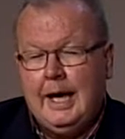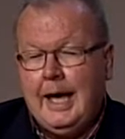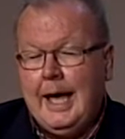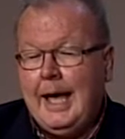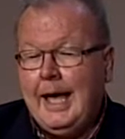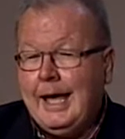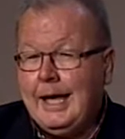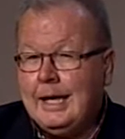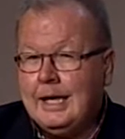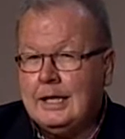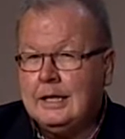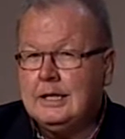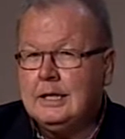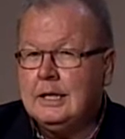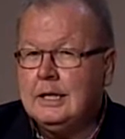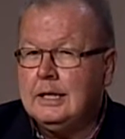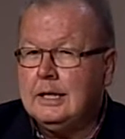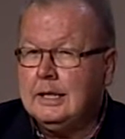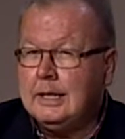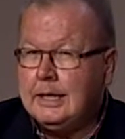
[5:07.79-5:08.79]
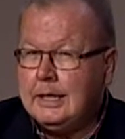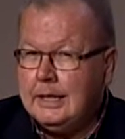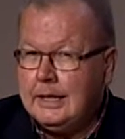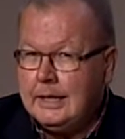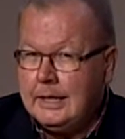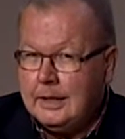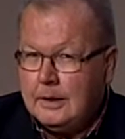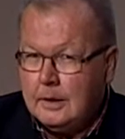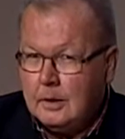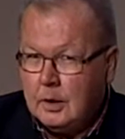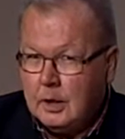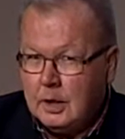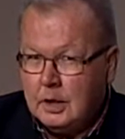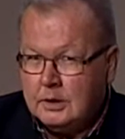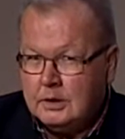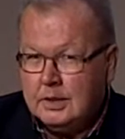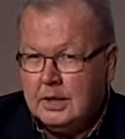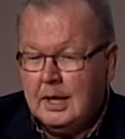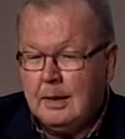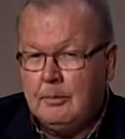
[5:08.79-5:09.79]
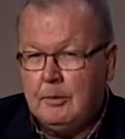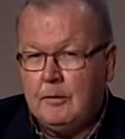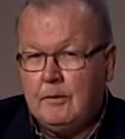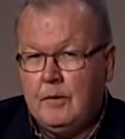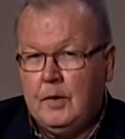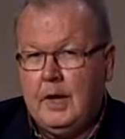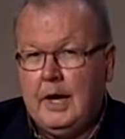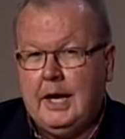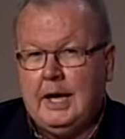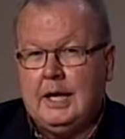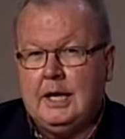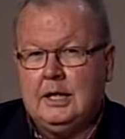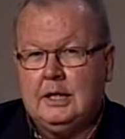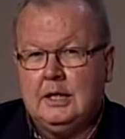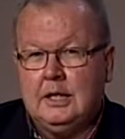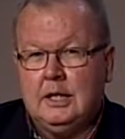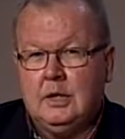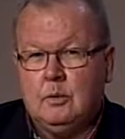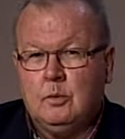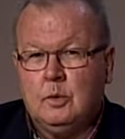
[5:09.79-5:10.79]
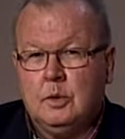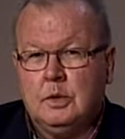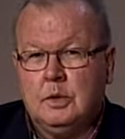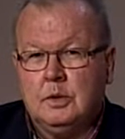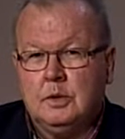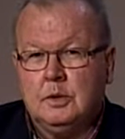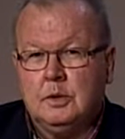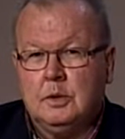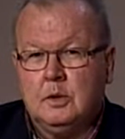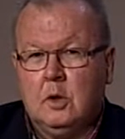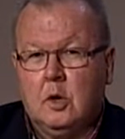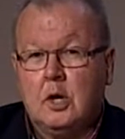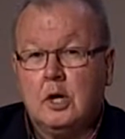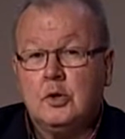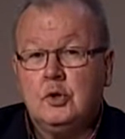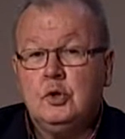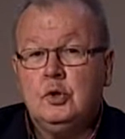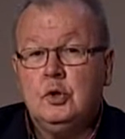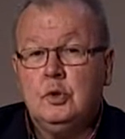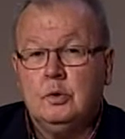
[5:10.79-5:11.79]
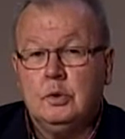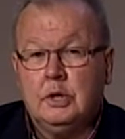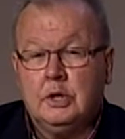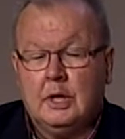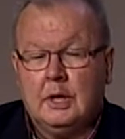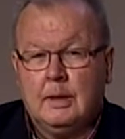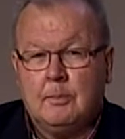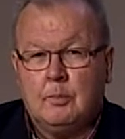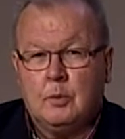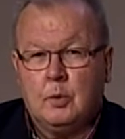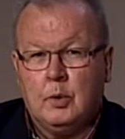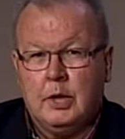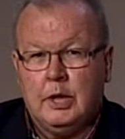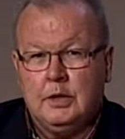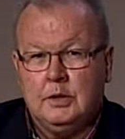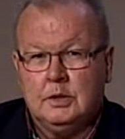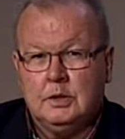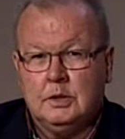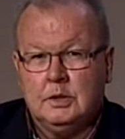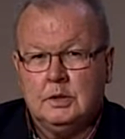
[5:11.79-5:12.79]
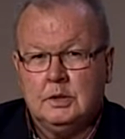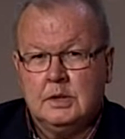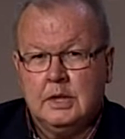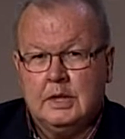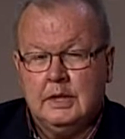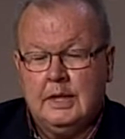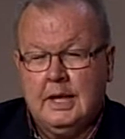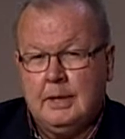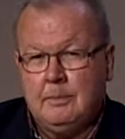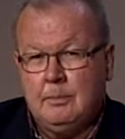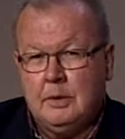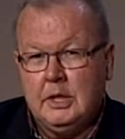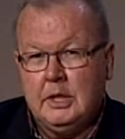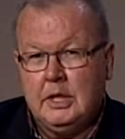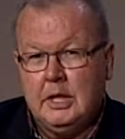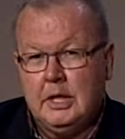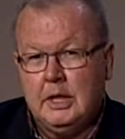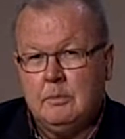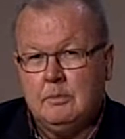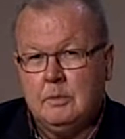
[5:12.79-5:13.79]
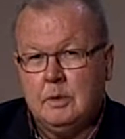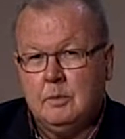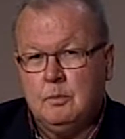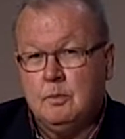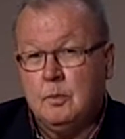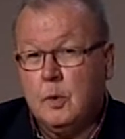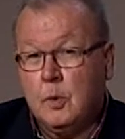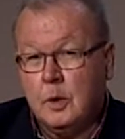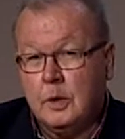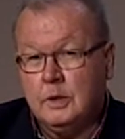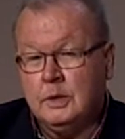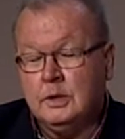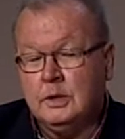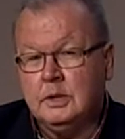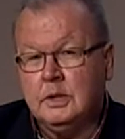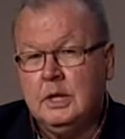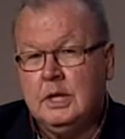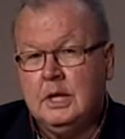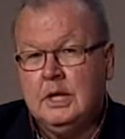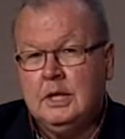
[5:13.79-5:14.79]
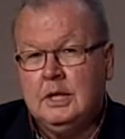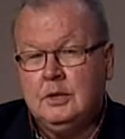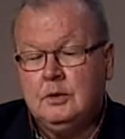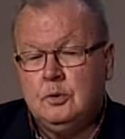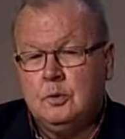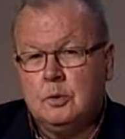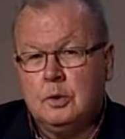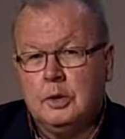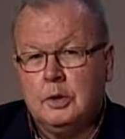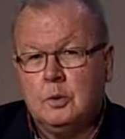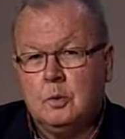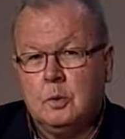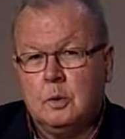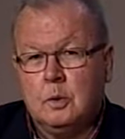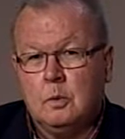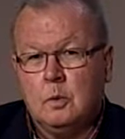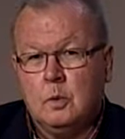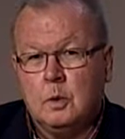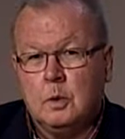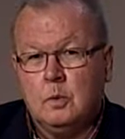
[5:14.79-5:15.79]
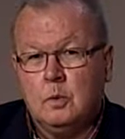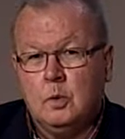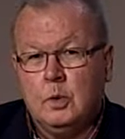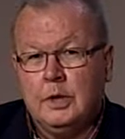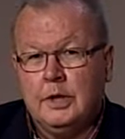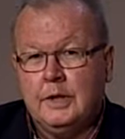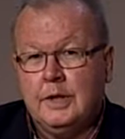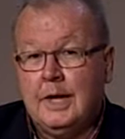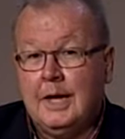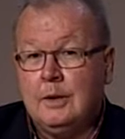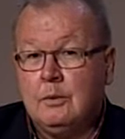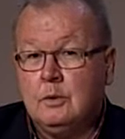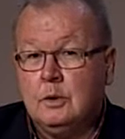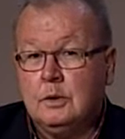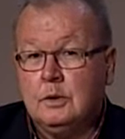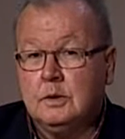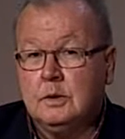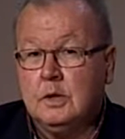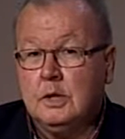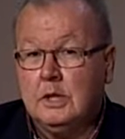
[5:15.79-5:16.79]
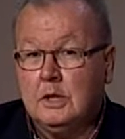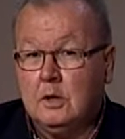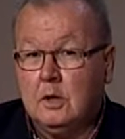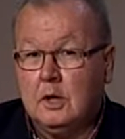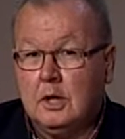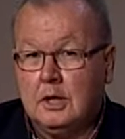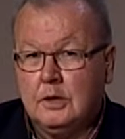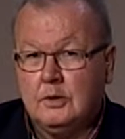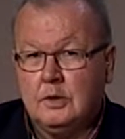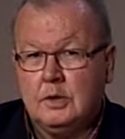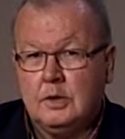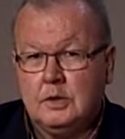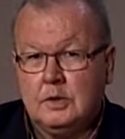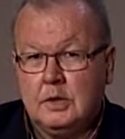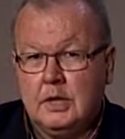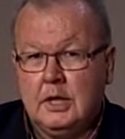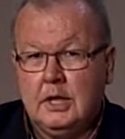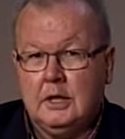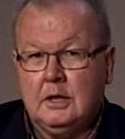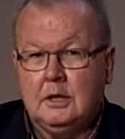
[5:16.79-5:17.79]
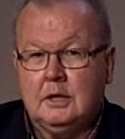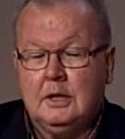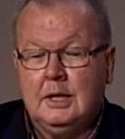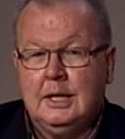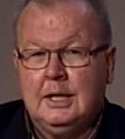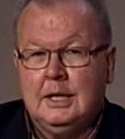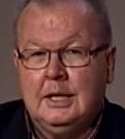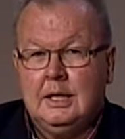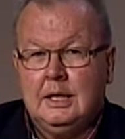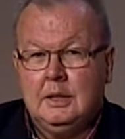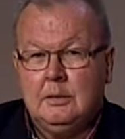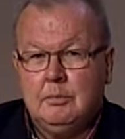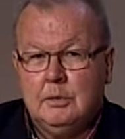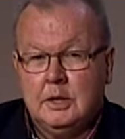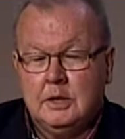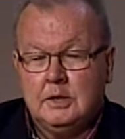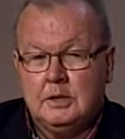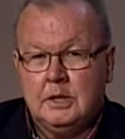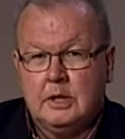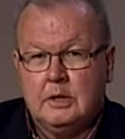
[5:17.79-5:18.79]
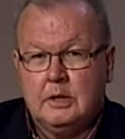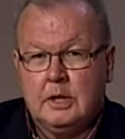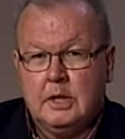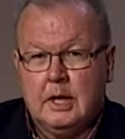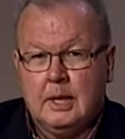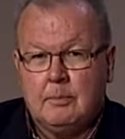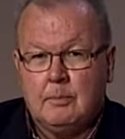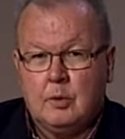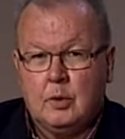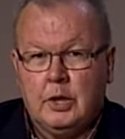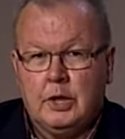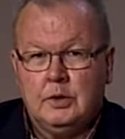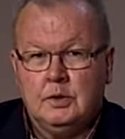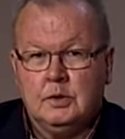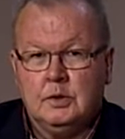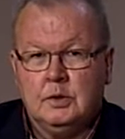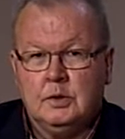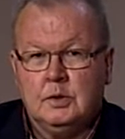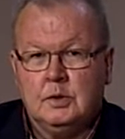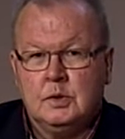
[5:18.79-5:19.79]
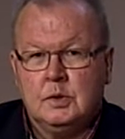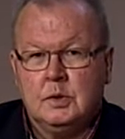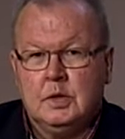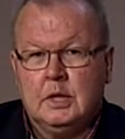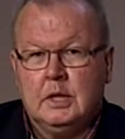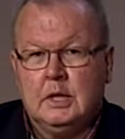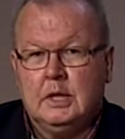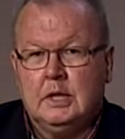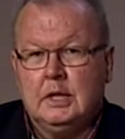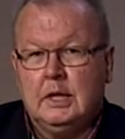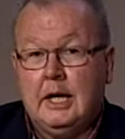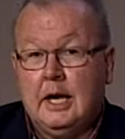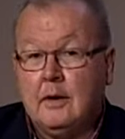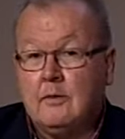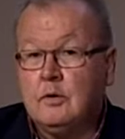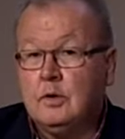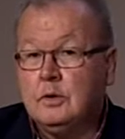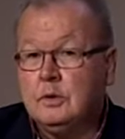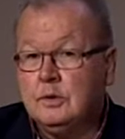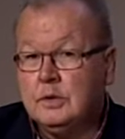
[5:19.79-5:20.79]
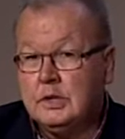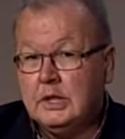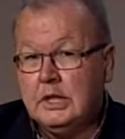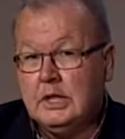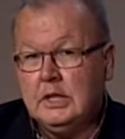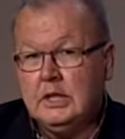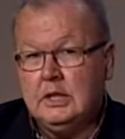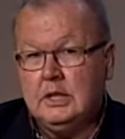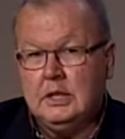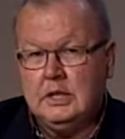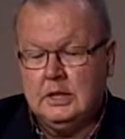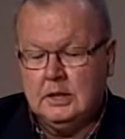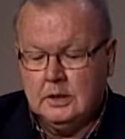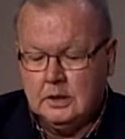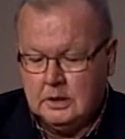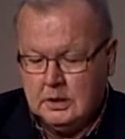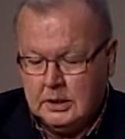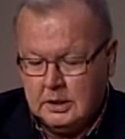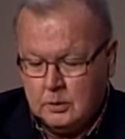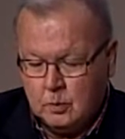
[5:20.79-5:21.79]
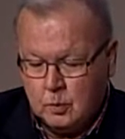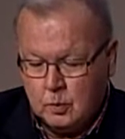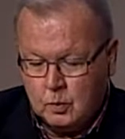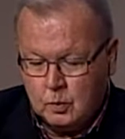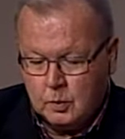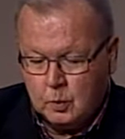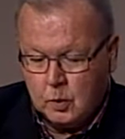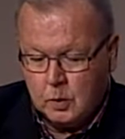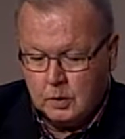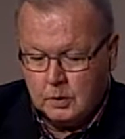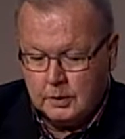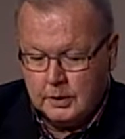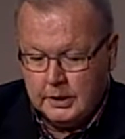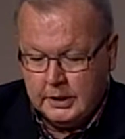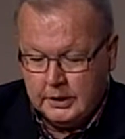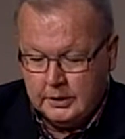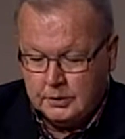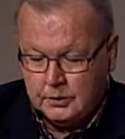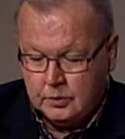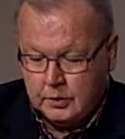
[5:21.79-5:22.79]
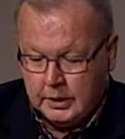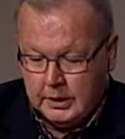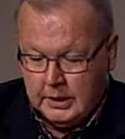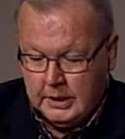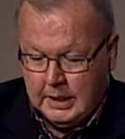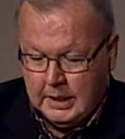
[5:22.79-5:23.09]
And on top of that, it was large unit operations, and that became important during World War I. That was the largest scale military operations uh, ever seen in, in world history.